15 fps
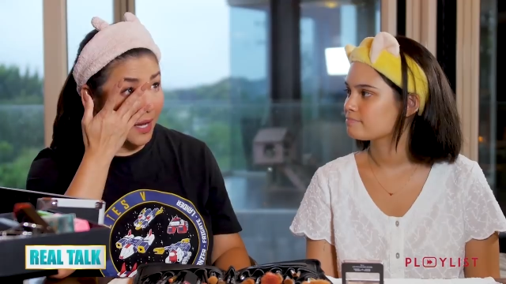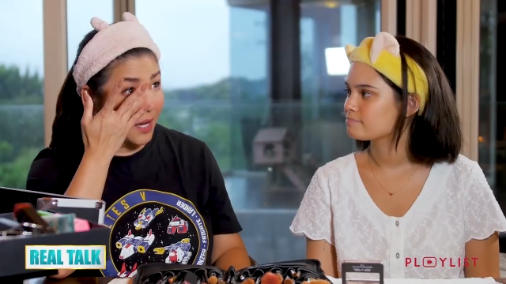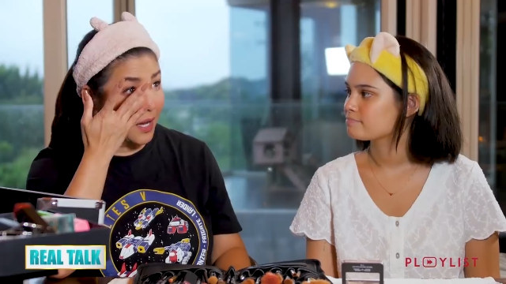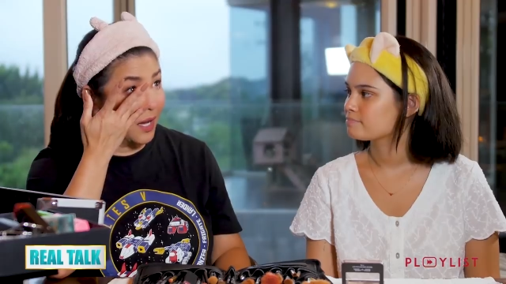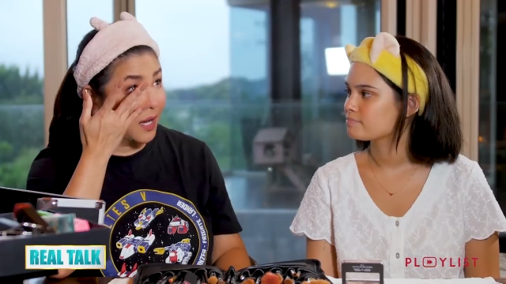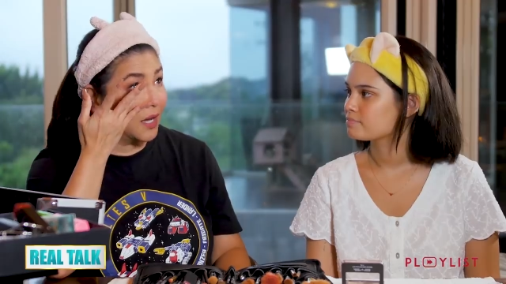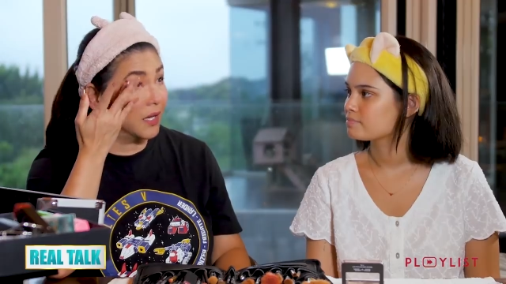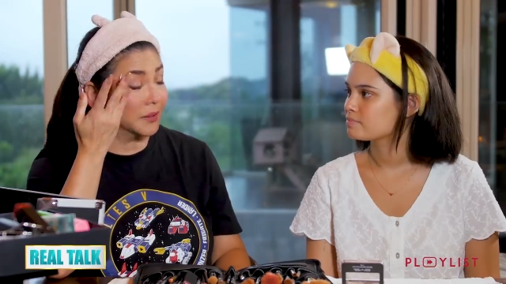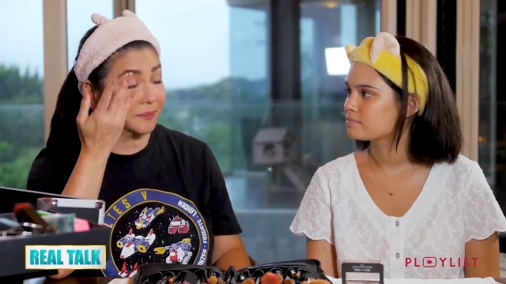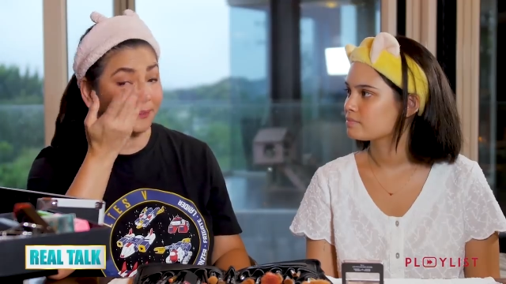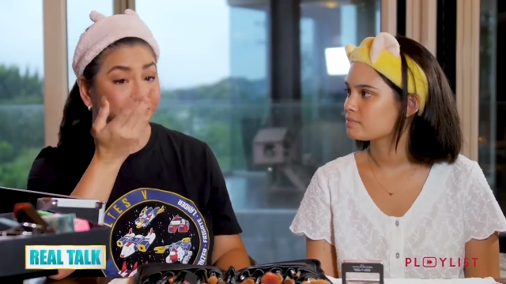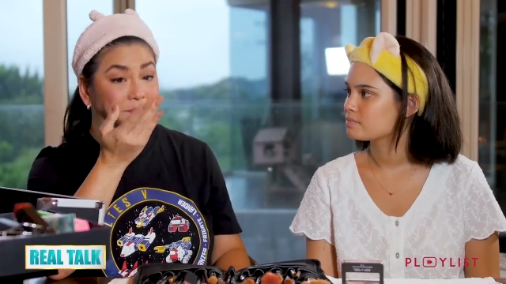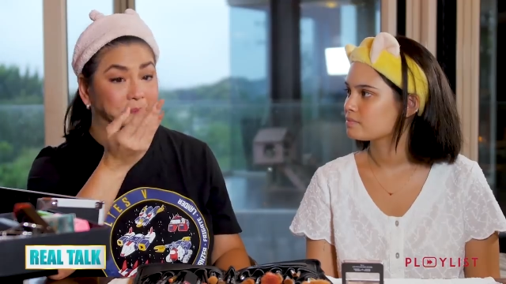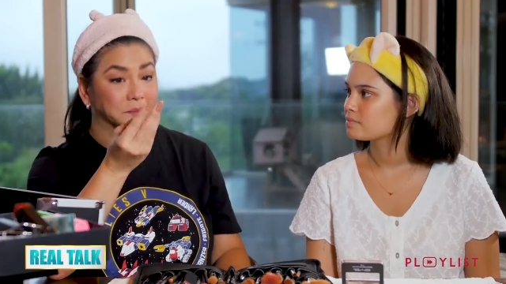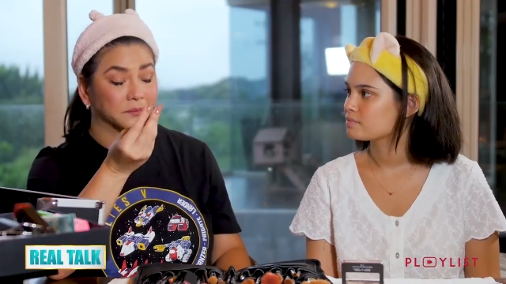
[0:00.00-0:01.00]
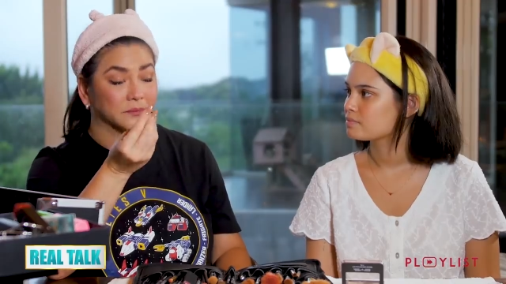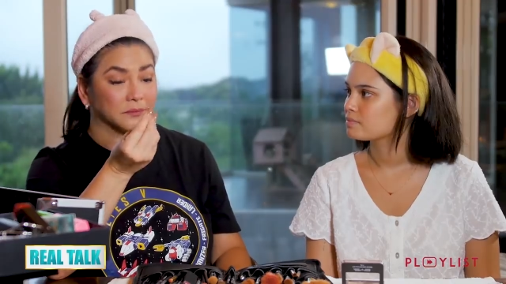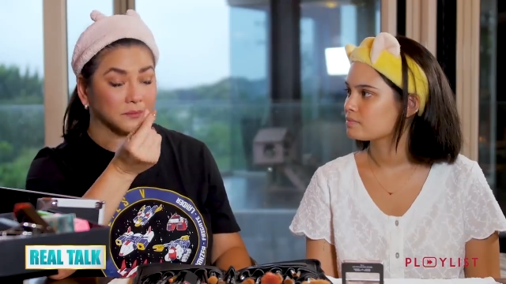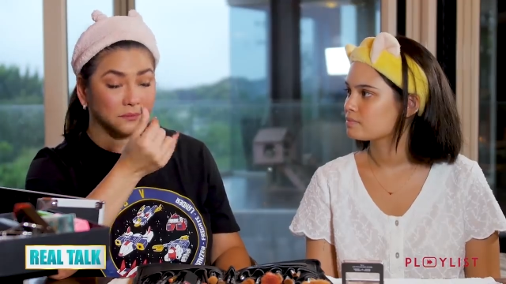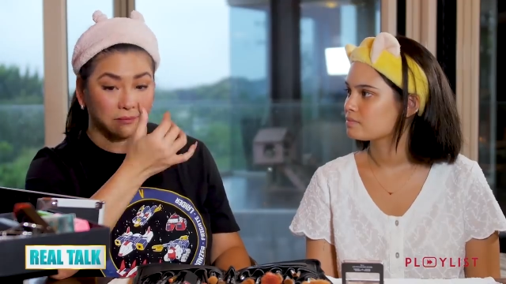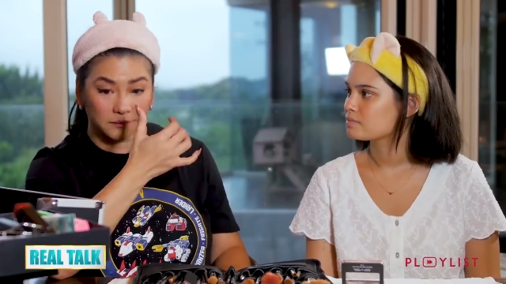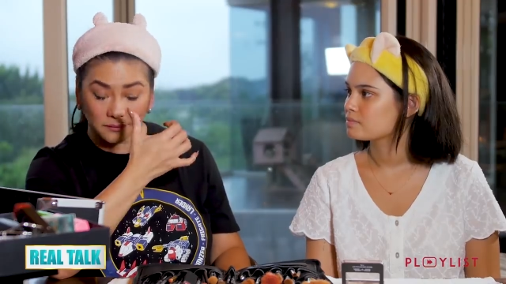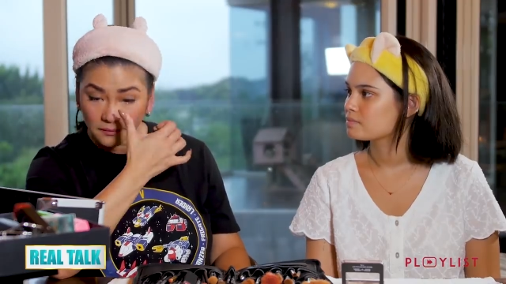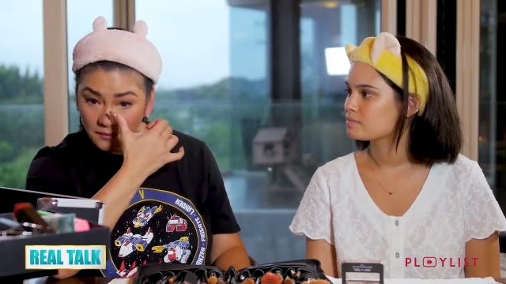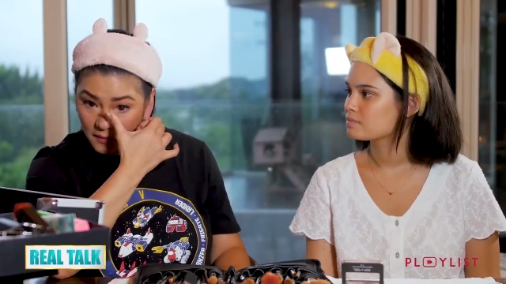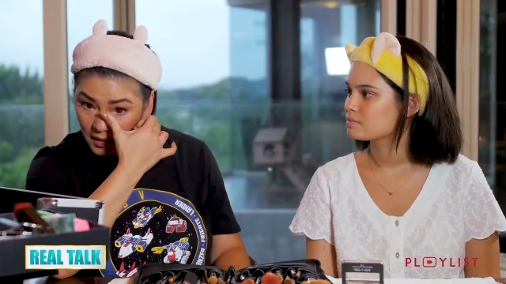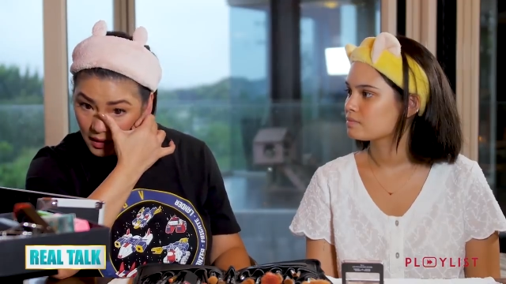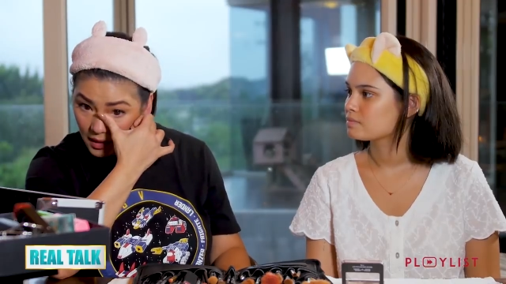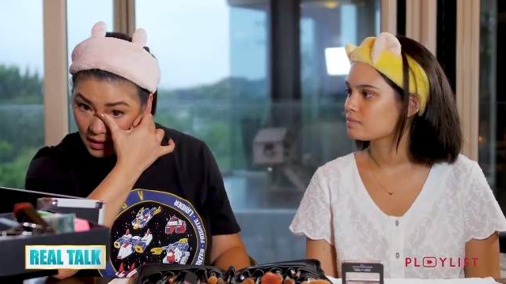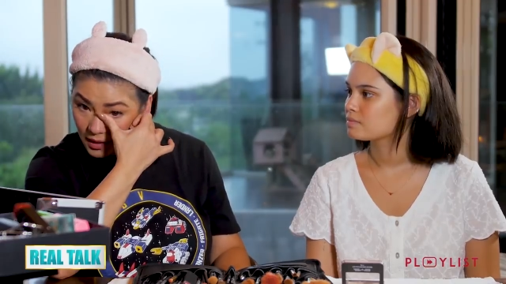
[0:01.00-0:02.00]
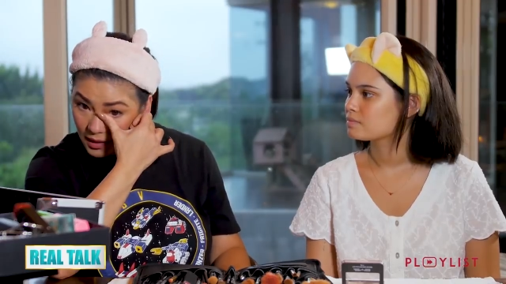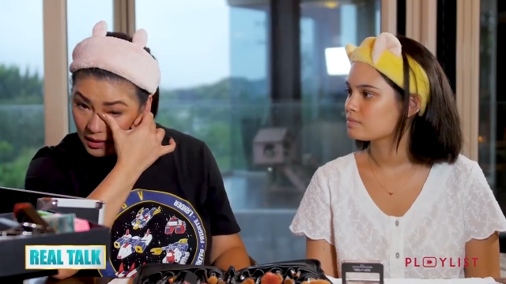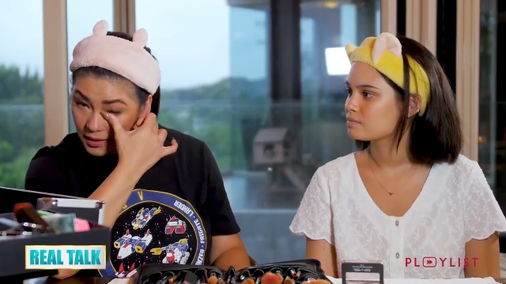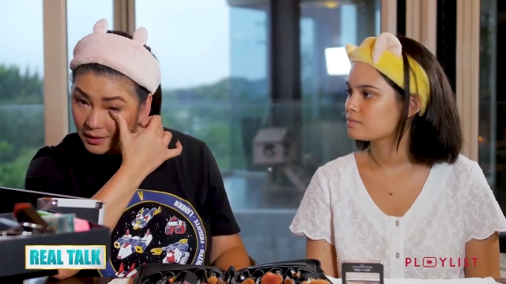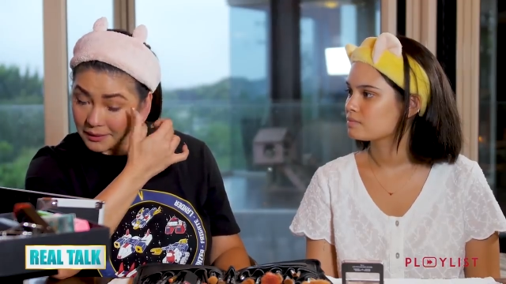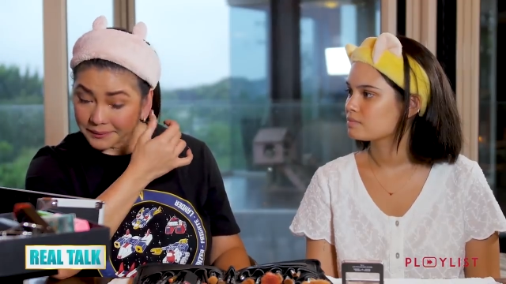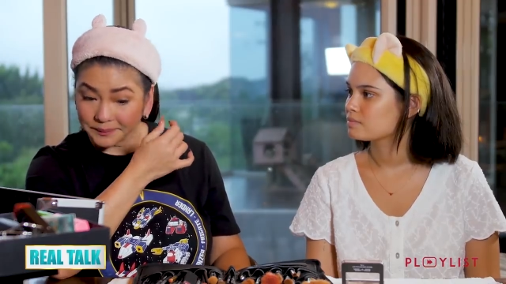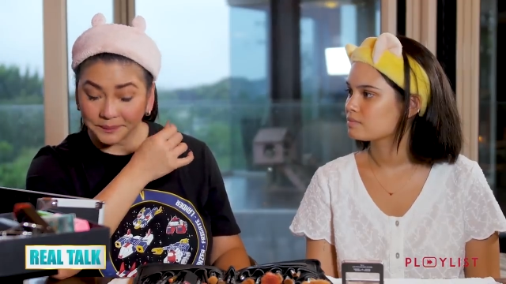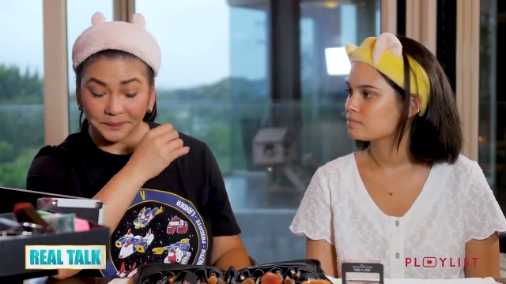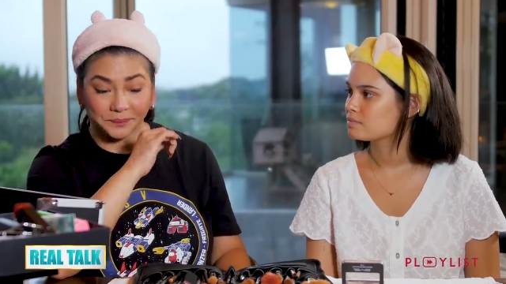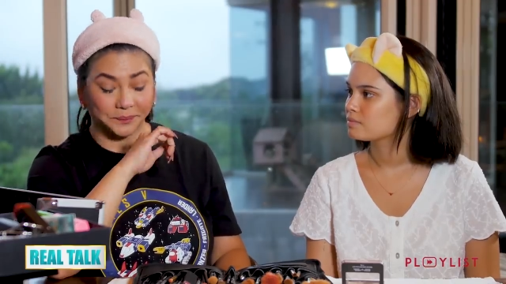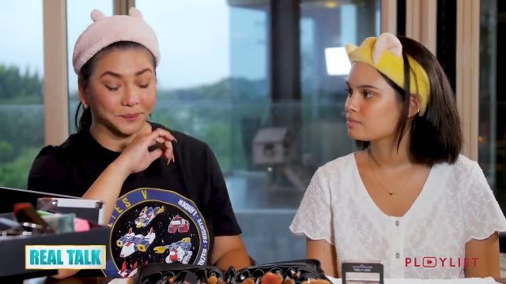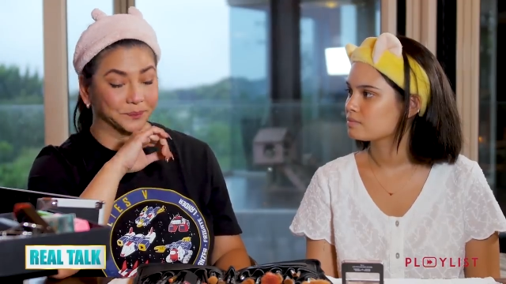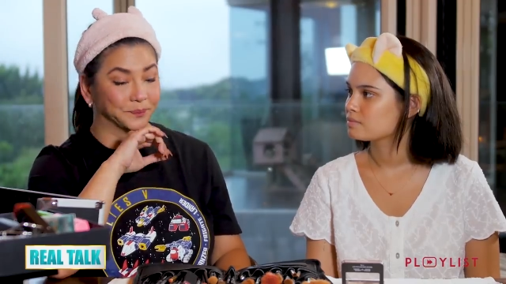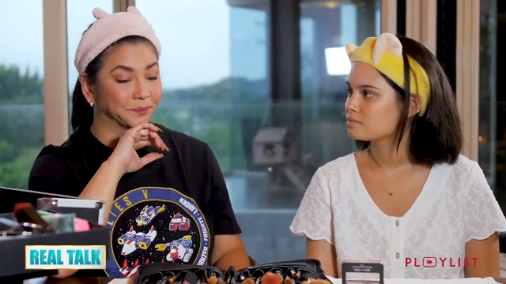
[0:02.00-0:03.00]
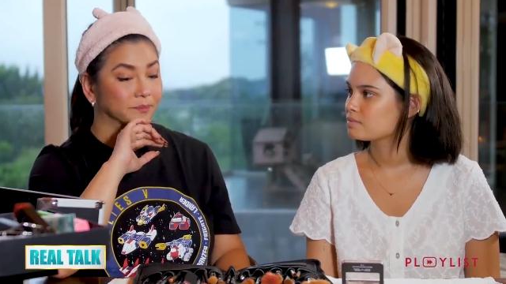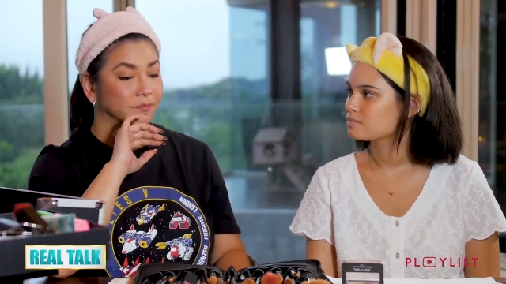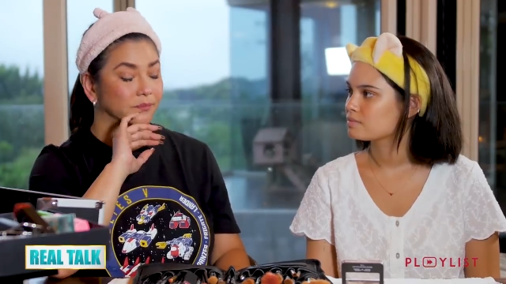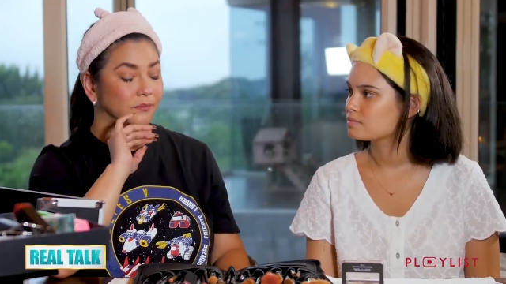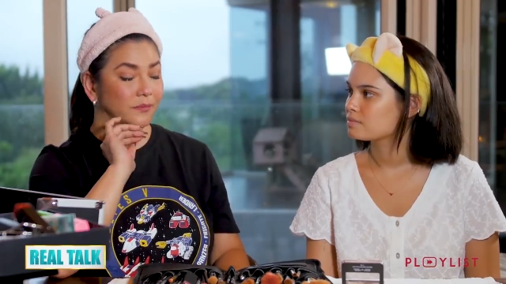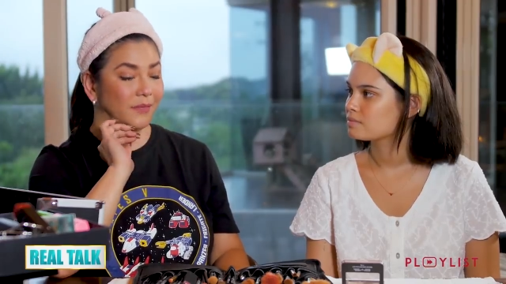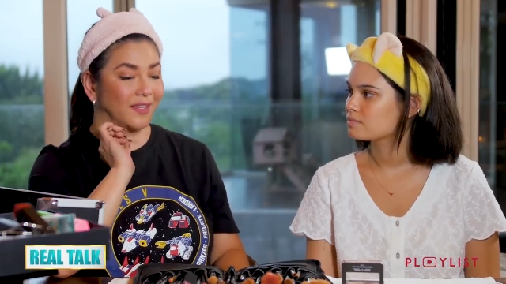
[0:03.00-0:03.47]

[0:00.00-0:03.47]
(silence)